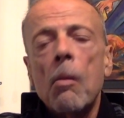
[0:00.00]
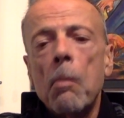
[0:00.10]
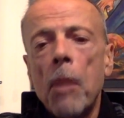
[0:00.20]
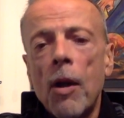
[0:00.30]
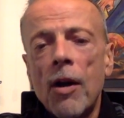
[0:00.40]

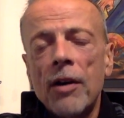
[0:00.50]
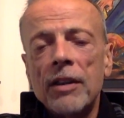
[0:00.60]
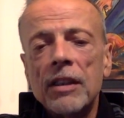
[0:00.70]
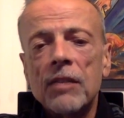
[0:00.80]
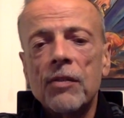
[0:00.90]
Barr
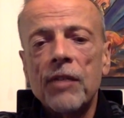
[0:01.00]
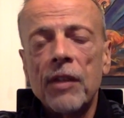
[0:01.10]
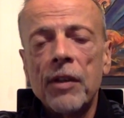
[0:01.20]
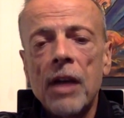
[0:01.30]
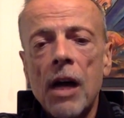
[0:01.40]
is
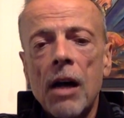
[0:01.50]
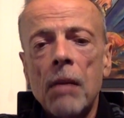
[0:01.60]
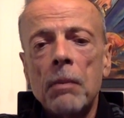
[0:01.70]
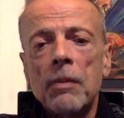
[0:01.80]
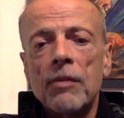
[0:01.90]
very
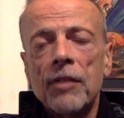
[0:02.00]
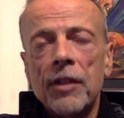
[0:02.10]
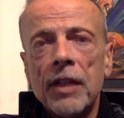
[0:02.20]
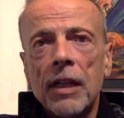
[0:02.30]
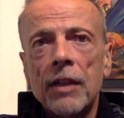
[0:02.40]
calm,
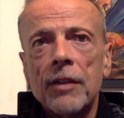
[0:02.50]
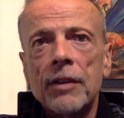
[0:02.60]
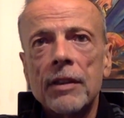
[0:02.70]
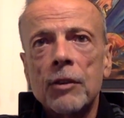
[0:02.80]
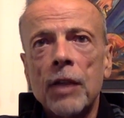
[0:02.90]
very clear,
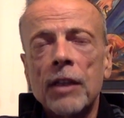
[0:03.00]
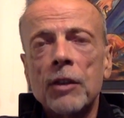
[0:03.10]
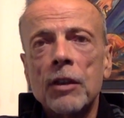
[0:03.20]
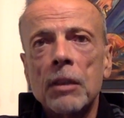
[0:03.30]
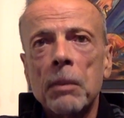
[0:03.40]
and tries
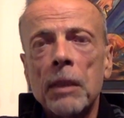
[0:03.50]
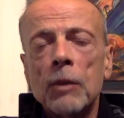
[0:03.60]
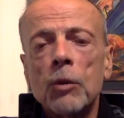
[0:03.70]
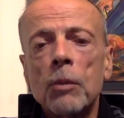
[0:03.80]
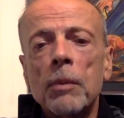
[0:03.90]
to explain
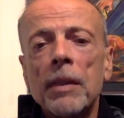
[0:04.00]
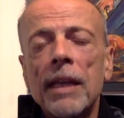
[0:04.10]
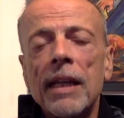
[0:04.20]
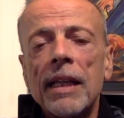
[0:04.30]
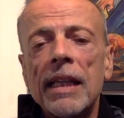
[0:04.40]
to him
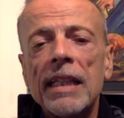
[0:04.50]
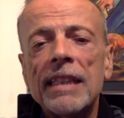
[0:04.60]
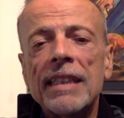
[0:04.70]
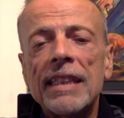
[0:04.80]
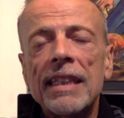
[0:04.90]
that he
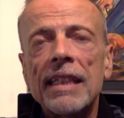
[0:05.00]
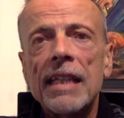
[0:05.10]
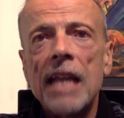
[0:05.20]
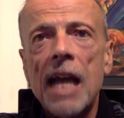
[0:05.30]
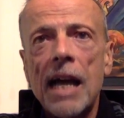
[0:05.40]
did
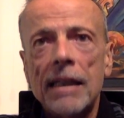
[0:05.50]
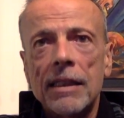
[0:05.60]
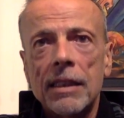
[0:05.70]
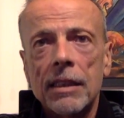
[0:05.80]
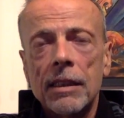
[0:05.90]
not
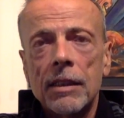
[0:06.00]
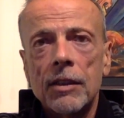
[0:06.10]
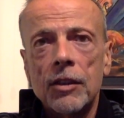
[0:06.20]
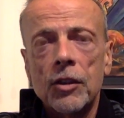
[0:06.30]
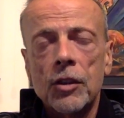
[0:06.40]

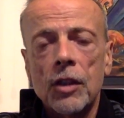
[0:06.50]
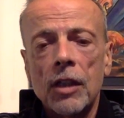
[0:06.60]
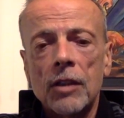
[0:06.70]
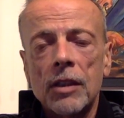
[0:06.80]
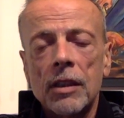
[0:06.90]

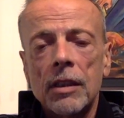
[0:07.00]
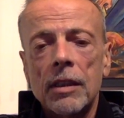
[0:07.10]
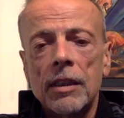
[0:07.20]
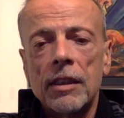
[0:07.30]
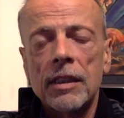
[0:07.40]
discuss
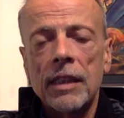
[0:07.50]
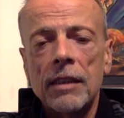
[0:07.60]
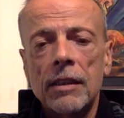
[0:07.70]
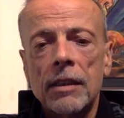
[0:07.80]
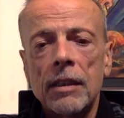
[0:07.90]
his
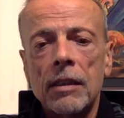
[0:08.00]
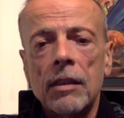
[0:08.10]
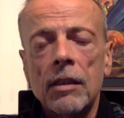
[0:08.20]
sentencing,